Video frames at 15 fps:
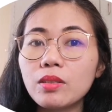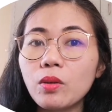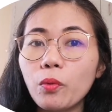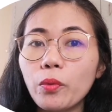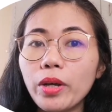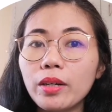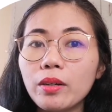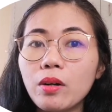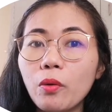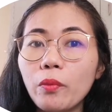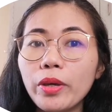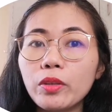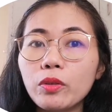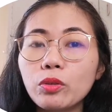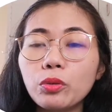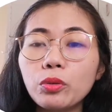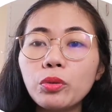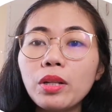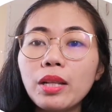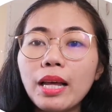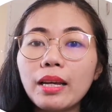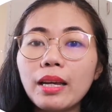So we are going
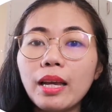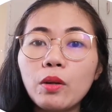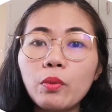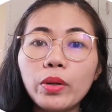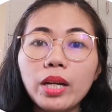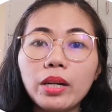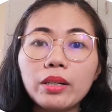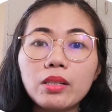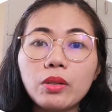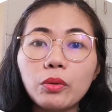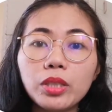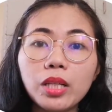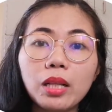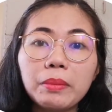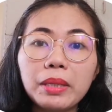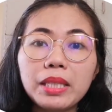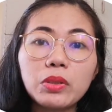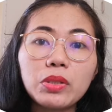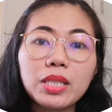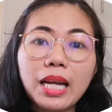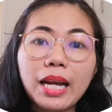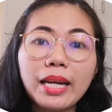to log in with our social
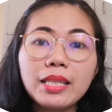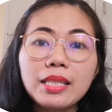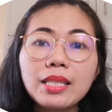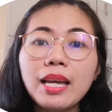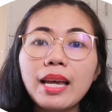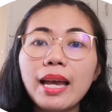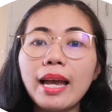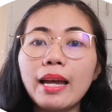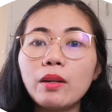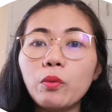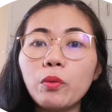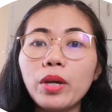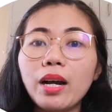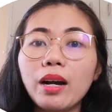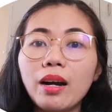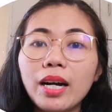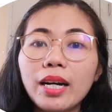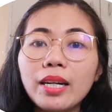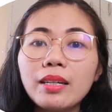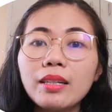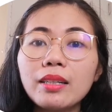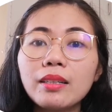media sites and we
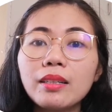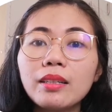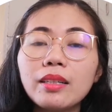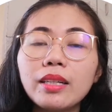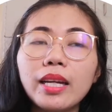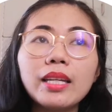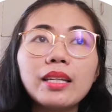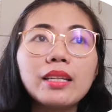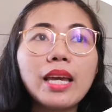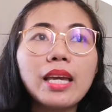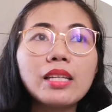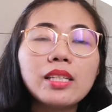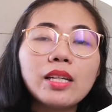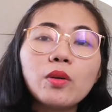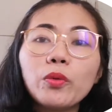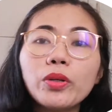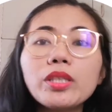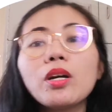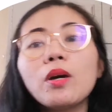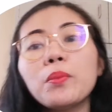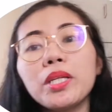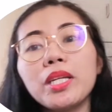are engaging
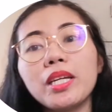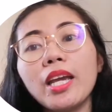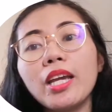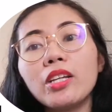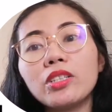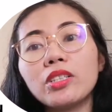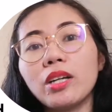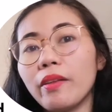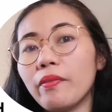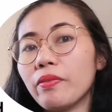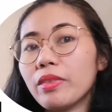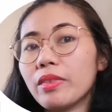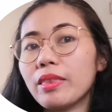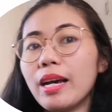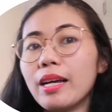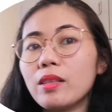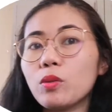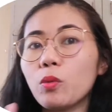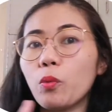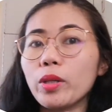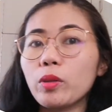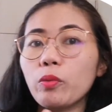with communication.
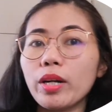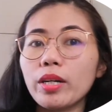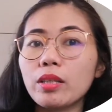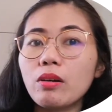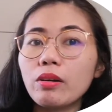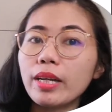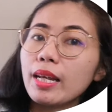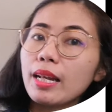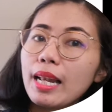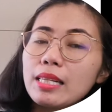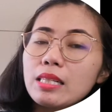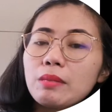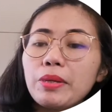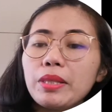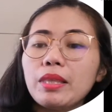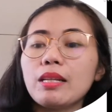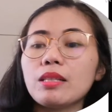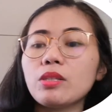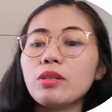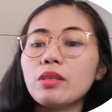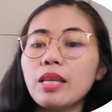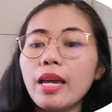That's what we are talking last
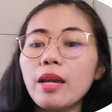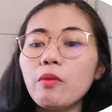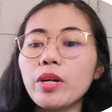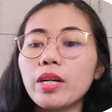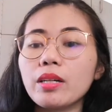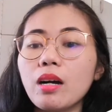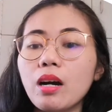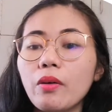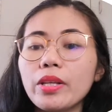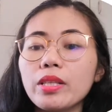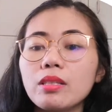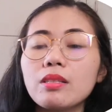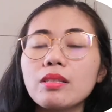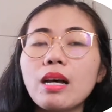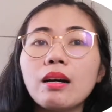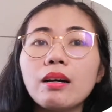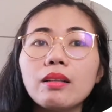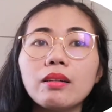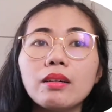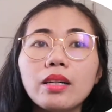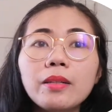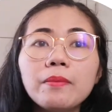meeting. Today we are going to
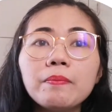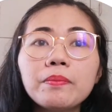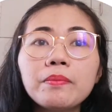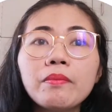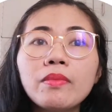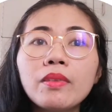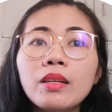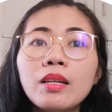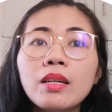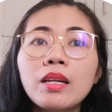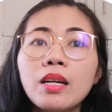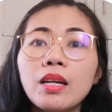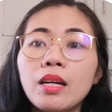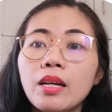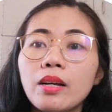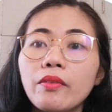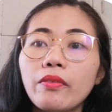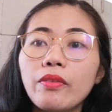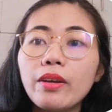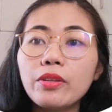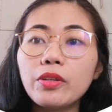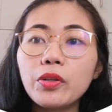tackle on
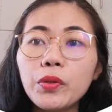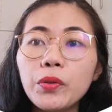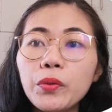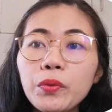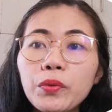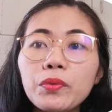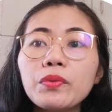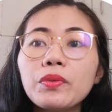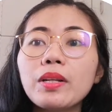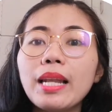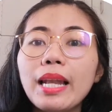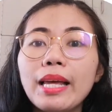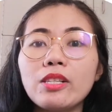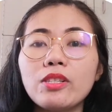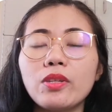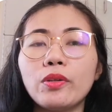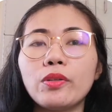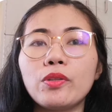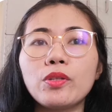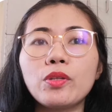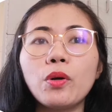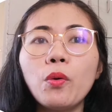the new
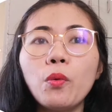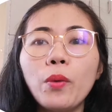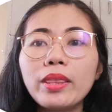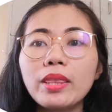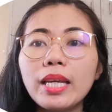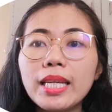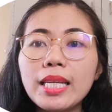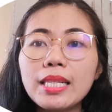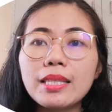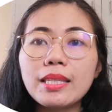lesson. So what